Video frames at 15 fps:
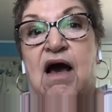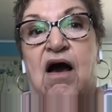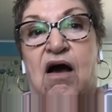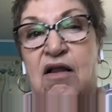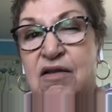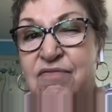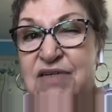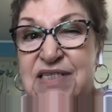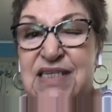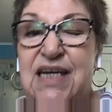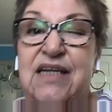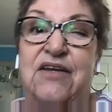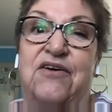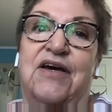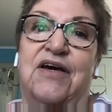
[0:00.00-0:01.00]
all of a
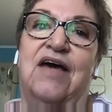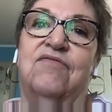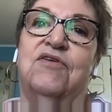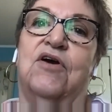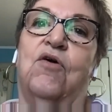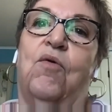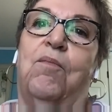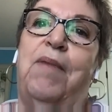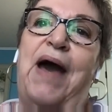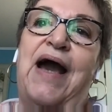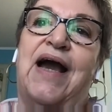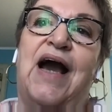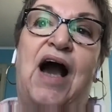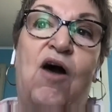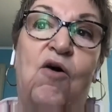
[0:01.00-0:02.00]
sudden you have to go
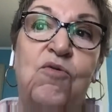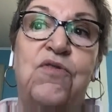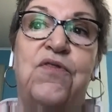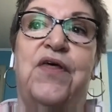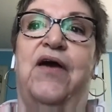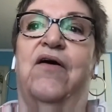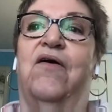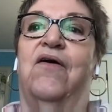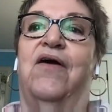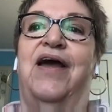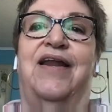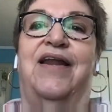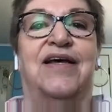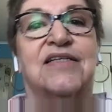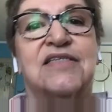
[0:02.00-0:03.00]
back out there,
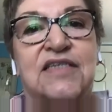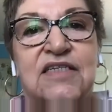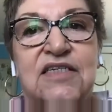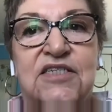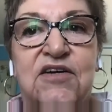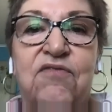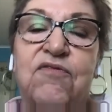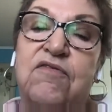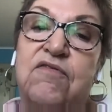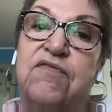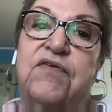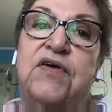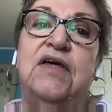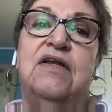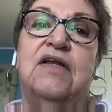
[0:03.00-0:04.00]
and it's a different
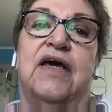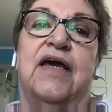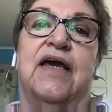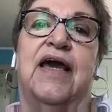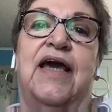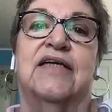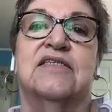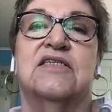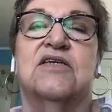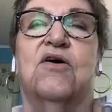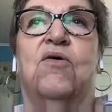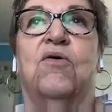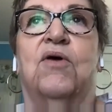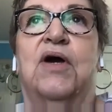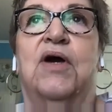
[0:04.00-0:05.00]
feeling. And
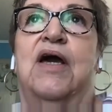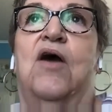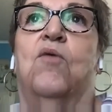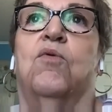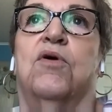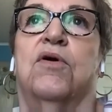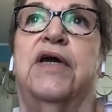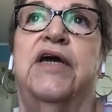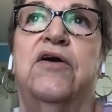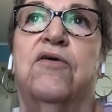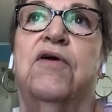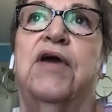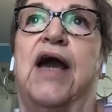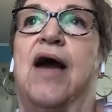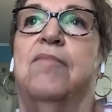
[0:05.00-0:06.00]
so we're
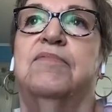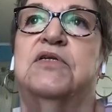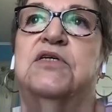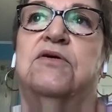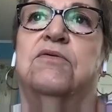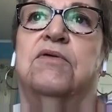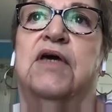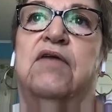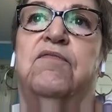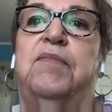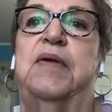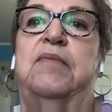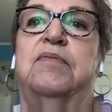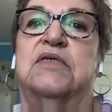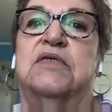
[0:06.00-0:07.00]
gearing up to give
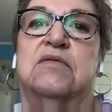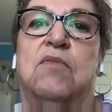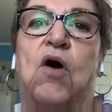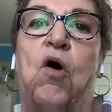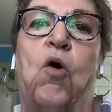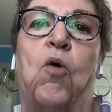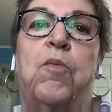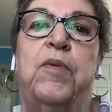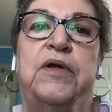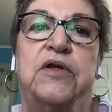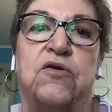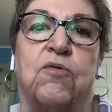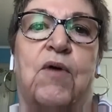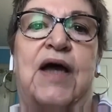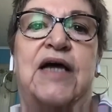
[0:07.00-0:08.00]
people some hope and
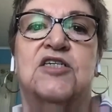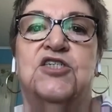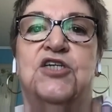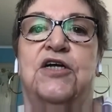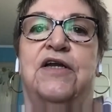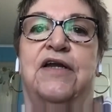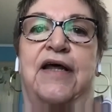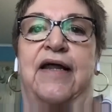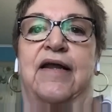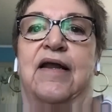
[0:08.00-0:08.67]
direction